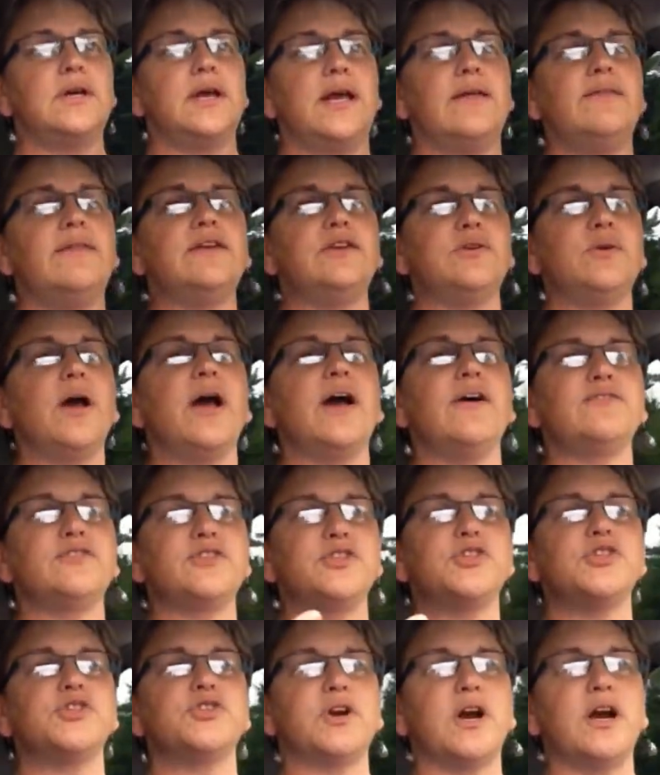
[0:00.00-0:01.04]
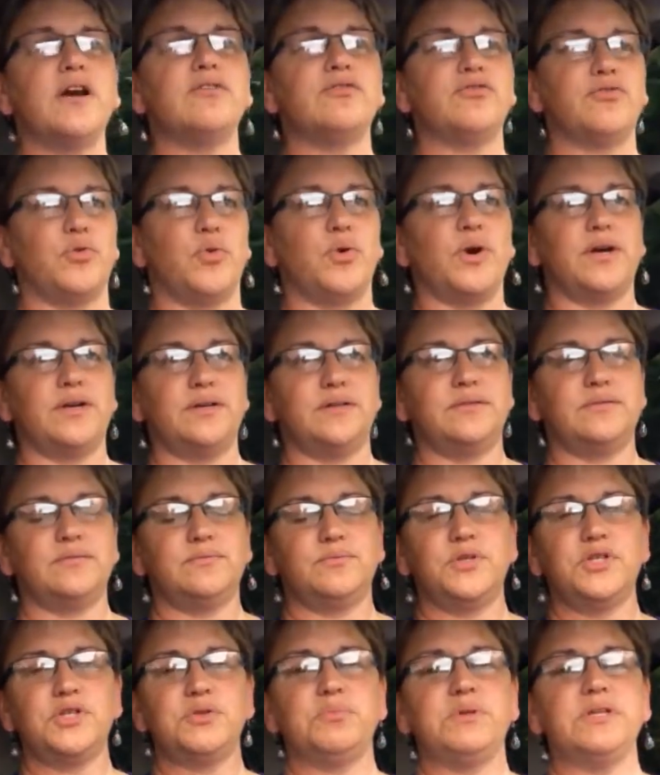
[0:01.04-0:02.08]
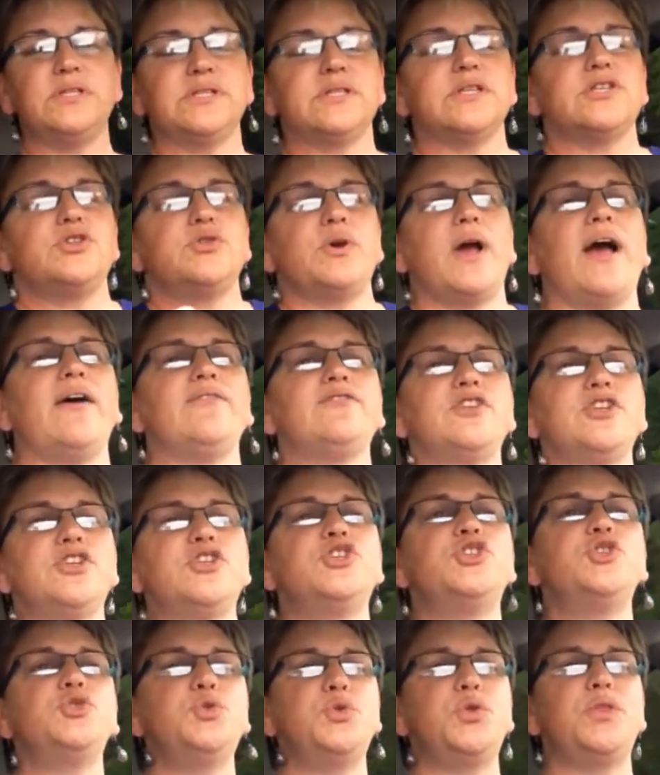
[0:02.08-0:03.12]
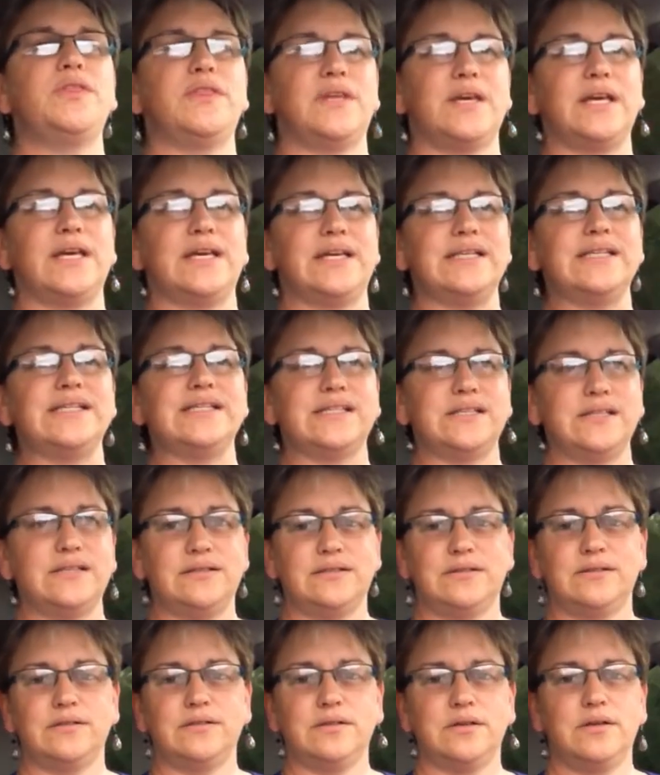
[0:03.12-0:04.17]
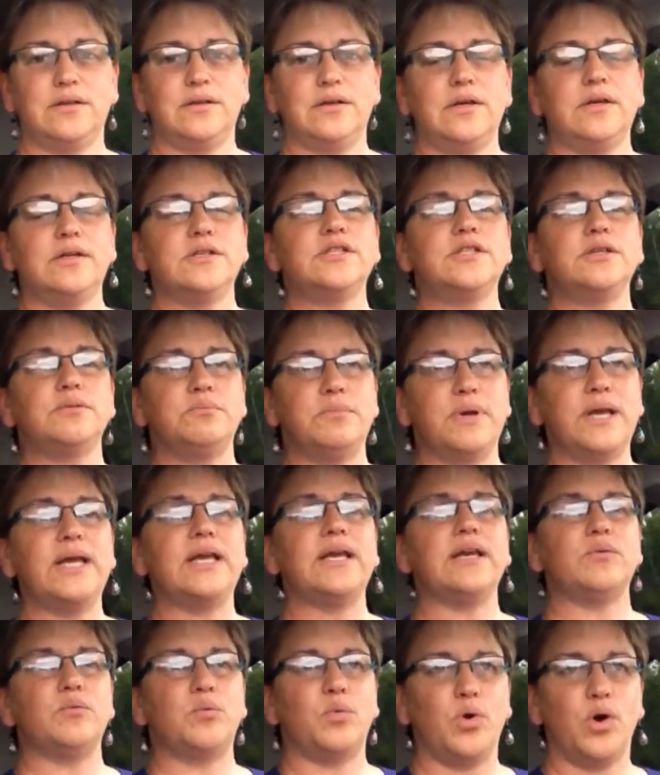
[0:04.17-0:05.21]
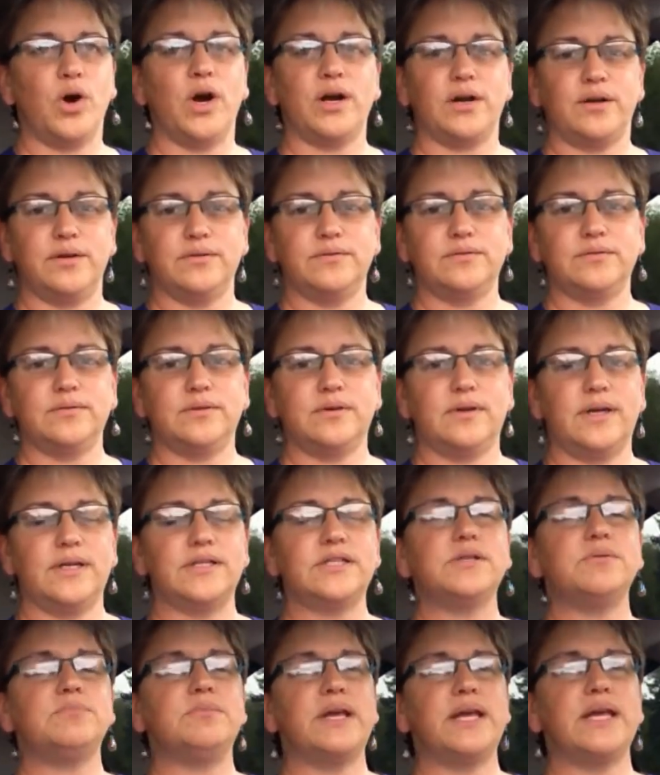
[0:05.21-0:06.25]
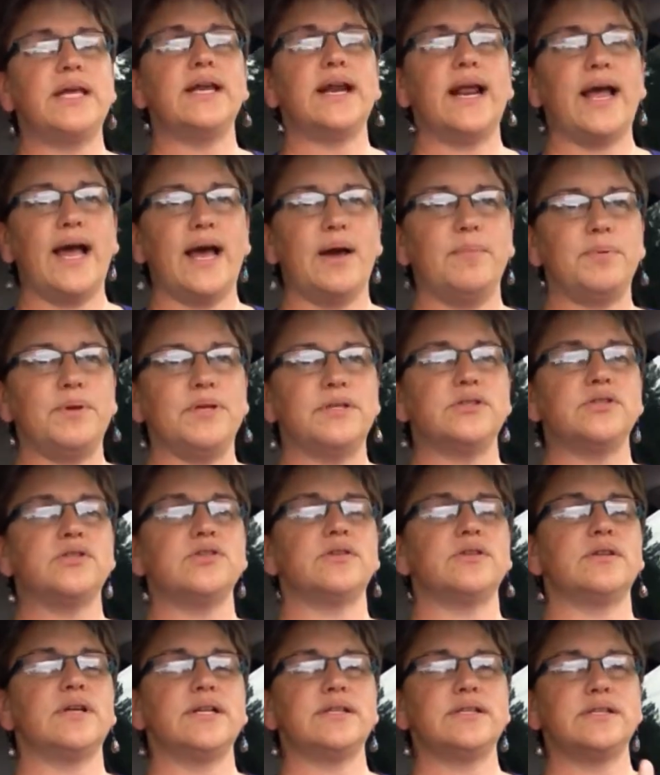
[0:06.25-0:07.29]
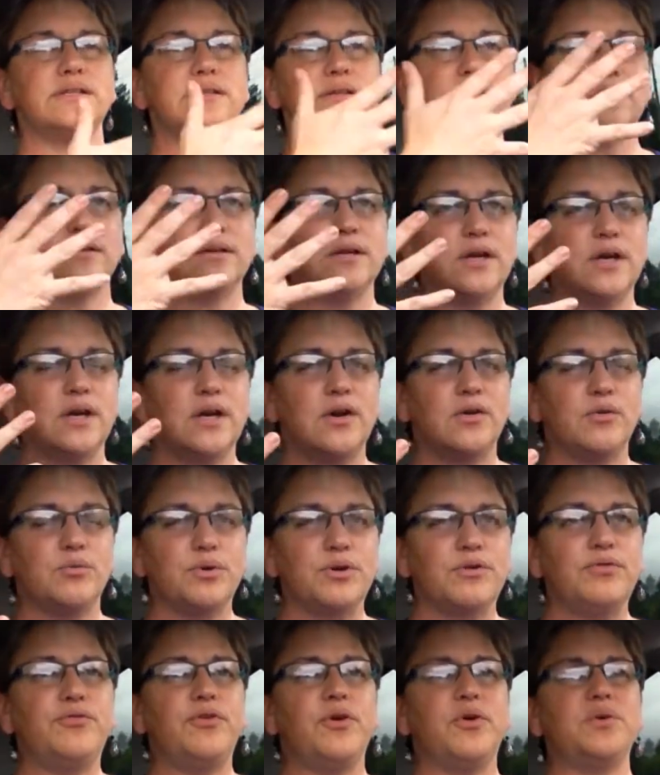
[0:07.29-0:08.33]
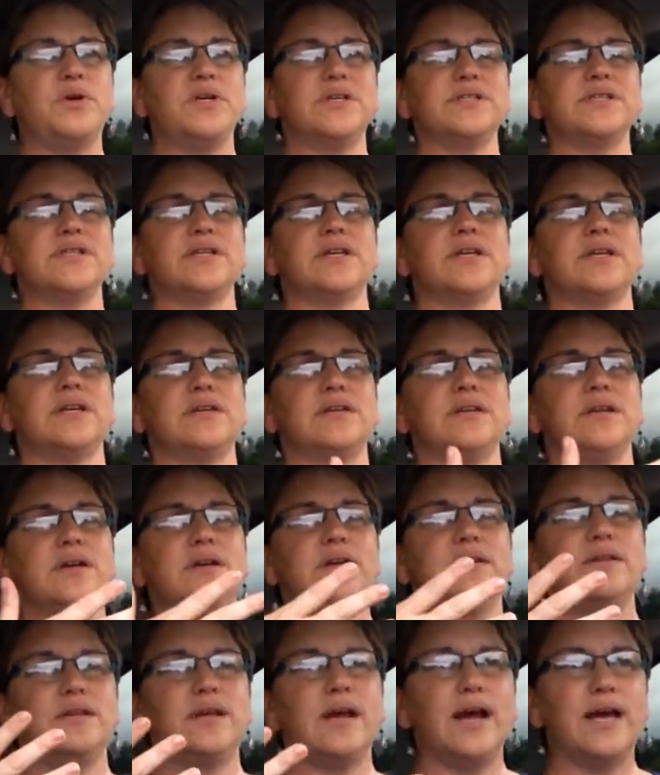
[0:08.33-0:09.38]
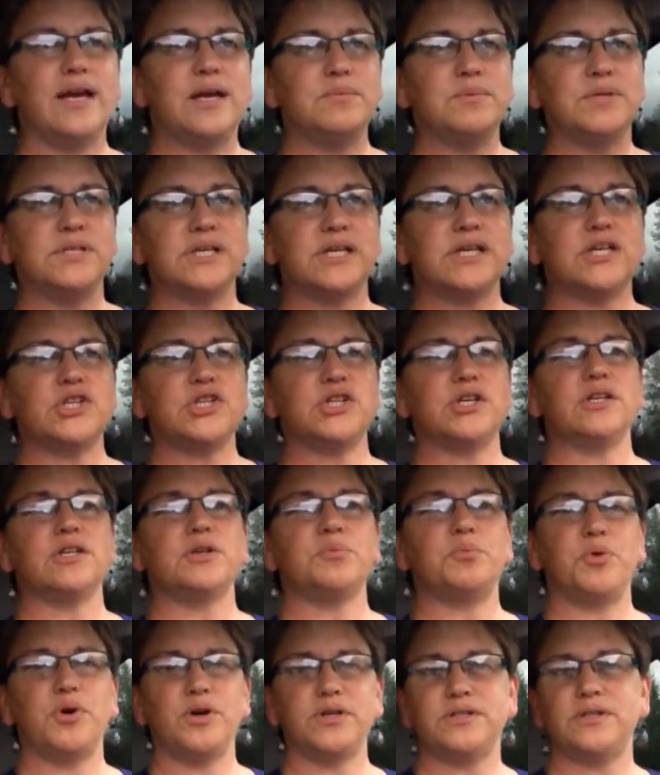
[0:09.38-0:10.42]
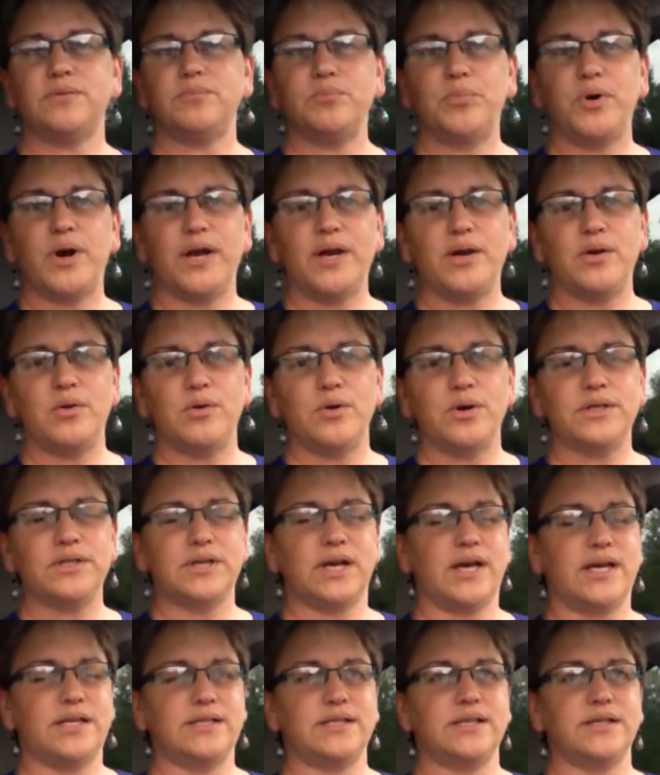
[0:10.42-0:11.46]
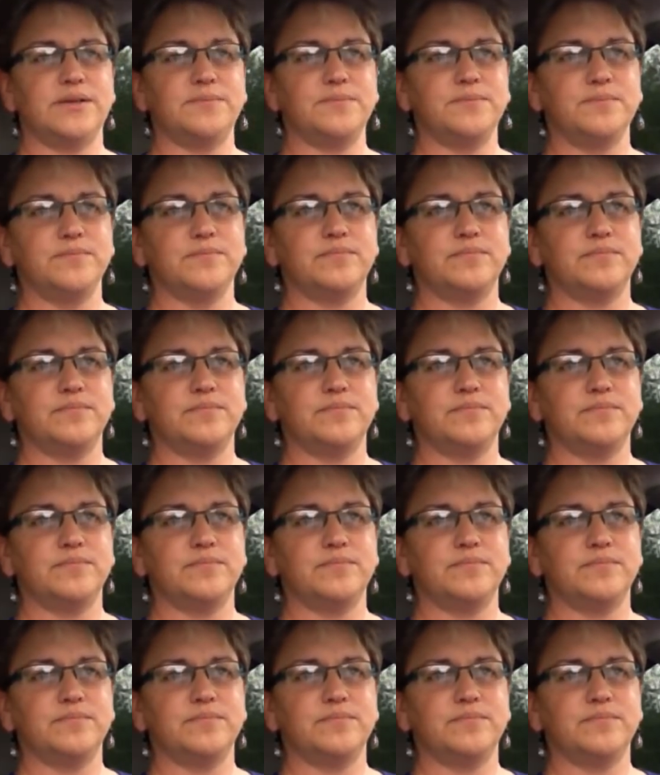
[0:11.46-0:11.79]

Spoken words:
And then you have to strive for it, which means that you have to do things to make it work and to make it happen. So that's the refocusing and the itemization and the prioritizing